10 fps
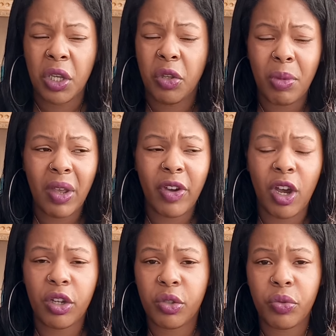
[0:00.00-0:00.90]
You may have
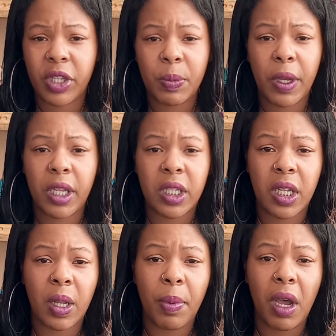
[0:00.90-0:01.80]
argued with this person
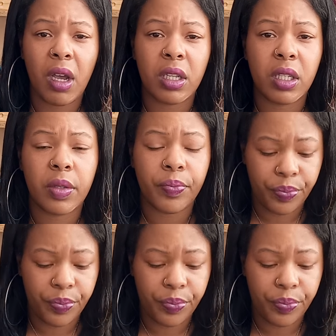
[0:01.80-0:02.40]
in the past.